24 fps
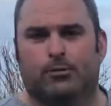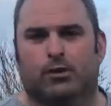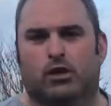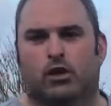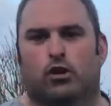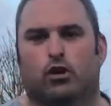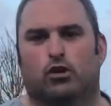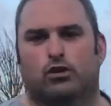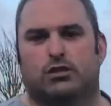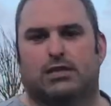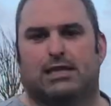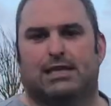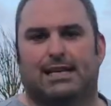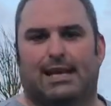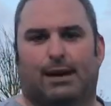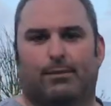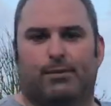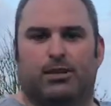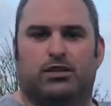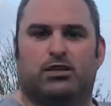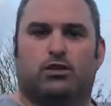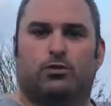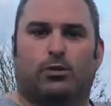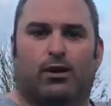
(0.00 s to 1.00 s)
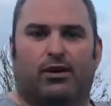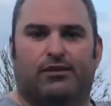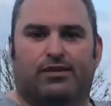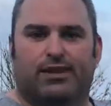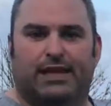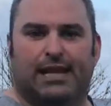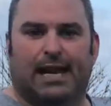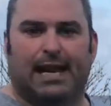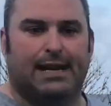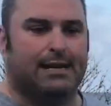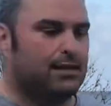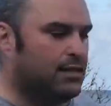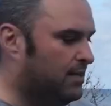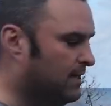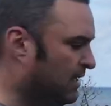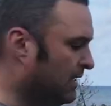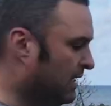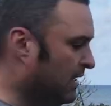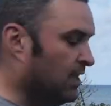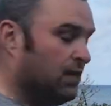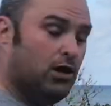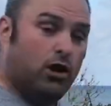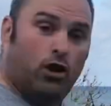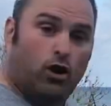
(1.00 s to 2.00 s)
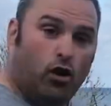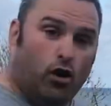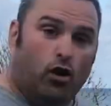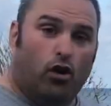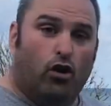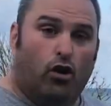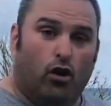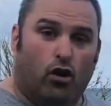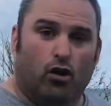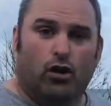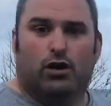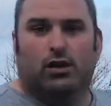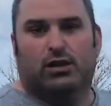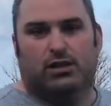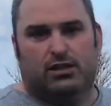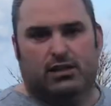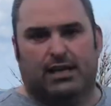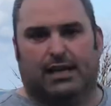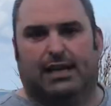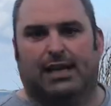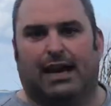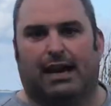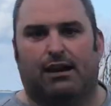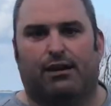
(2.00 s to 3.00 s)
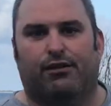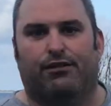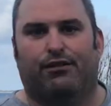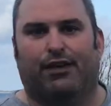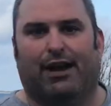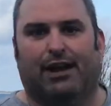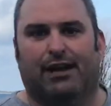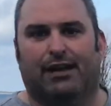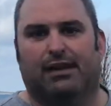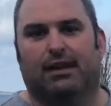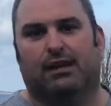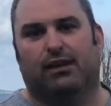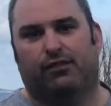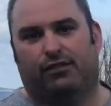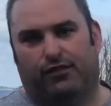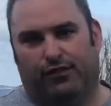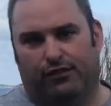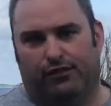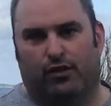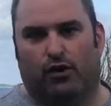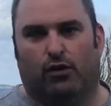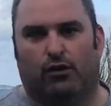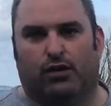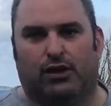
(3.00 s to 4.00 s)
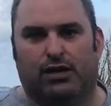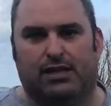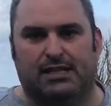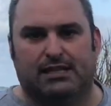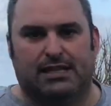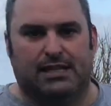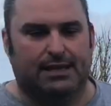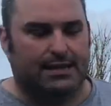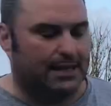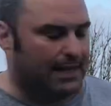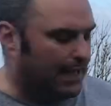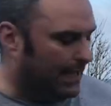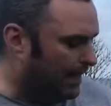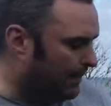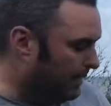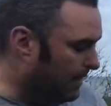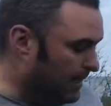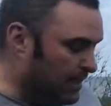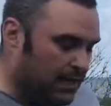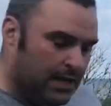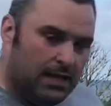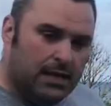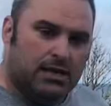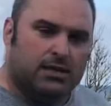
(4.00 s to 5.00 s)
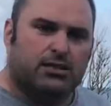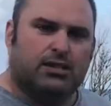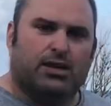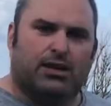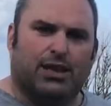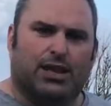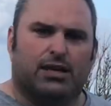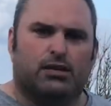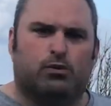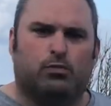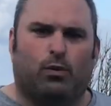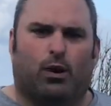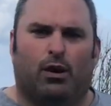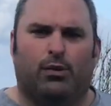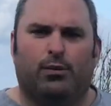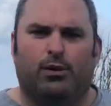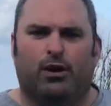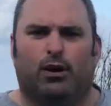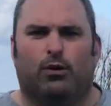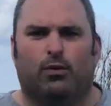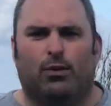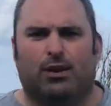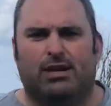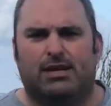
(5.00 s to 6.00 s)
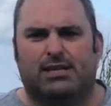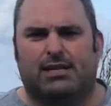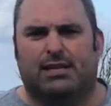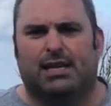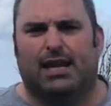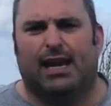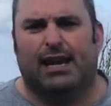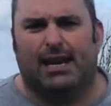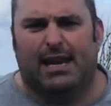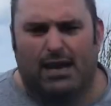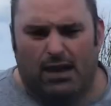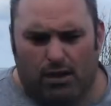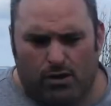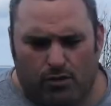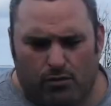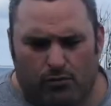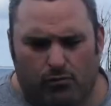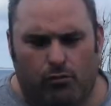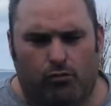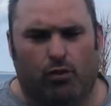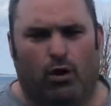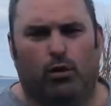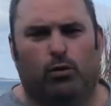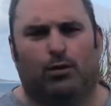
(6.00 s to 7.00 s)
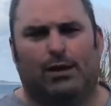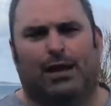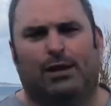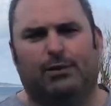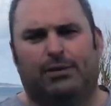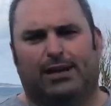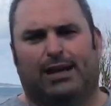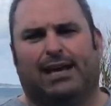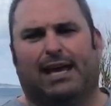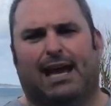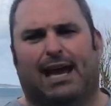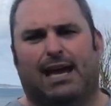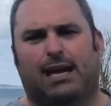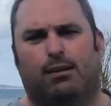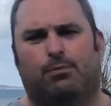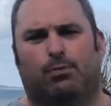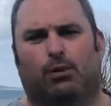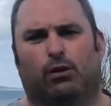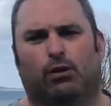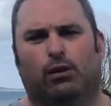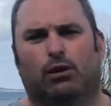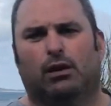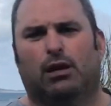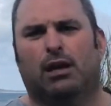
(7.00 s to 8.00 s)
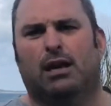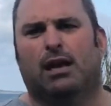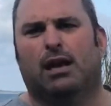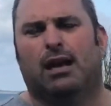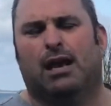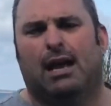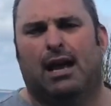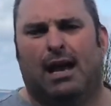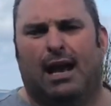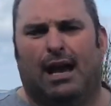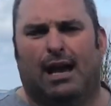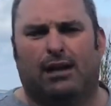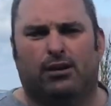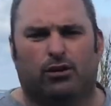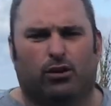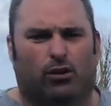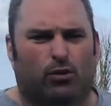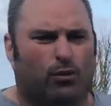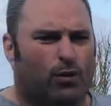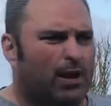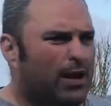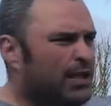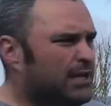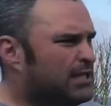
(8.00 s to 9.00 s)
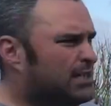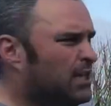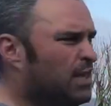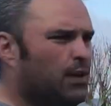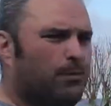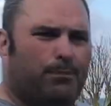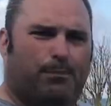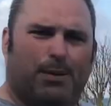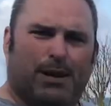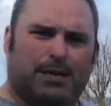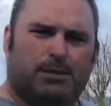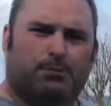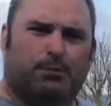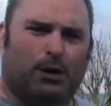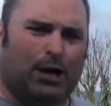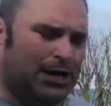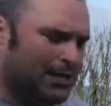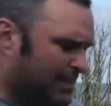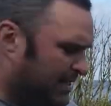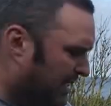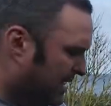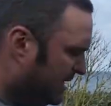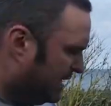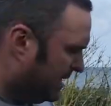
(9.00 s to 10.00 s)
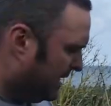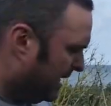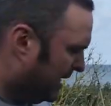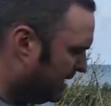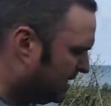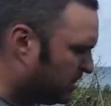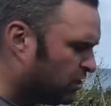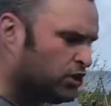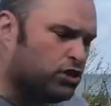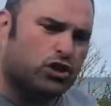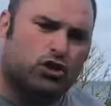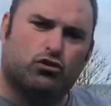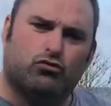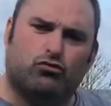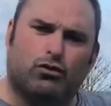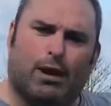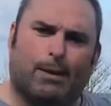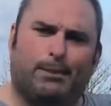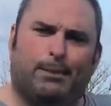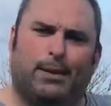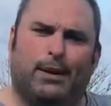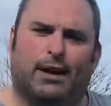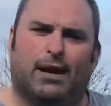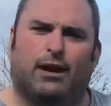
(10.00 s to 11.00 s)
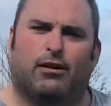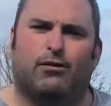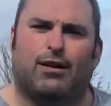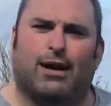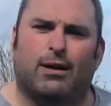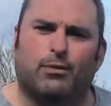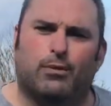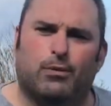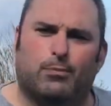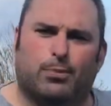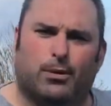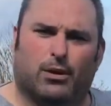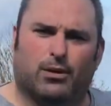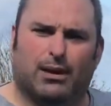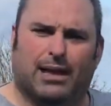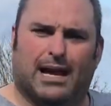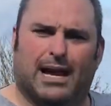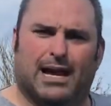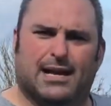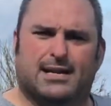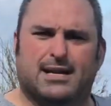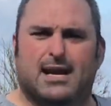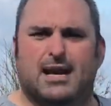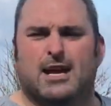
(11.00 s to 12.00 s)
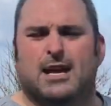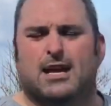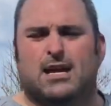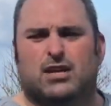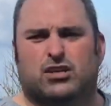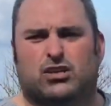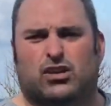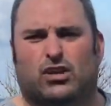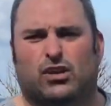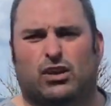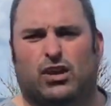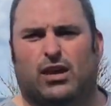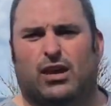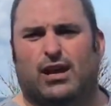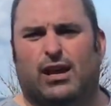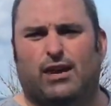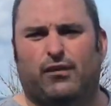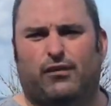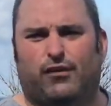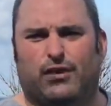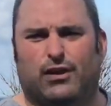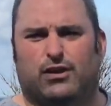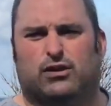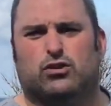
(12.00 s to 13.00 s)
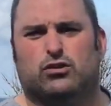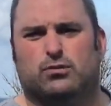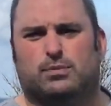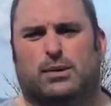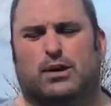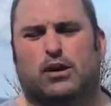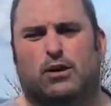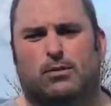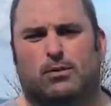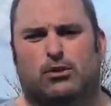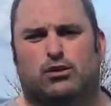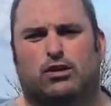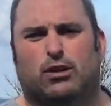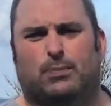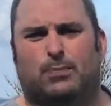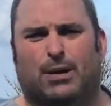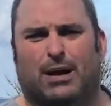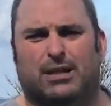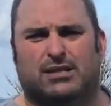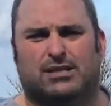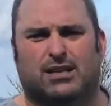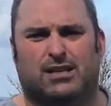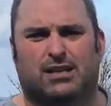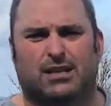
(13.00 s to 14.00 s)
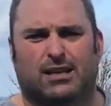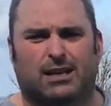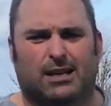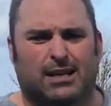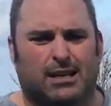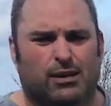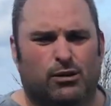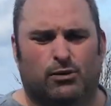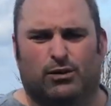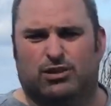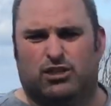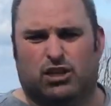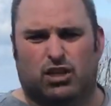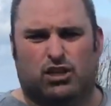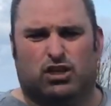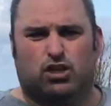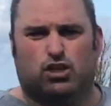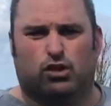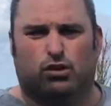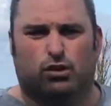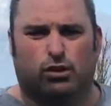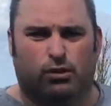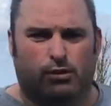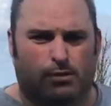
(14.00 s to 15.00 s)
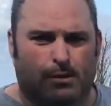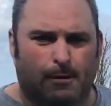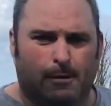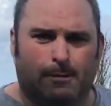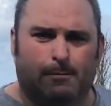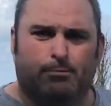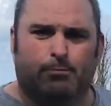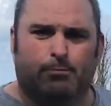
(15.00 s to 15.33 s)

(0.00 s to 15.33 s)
and causing damage to either the end or to your caravan if you've got things in there. So that's why we always say roll out your cable, and always best practice is to just wrap it around the bollard so that if it does become a trip hazard, which it shouldn't,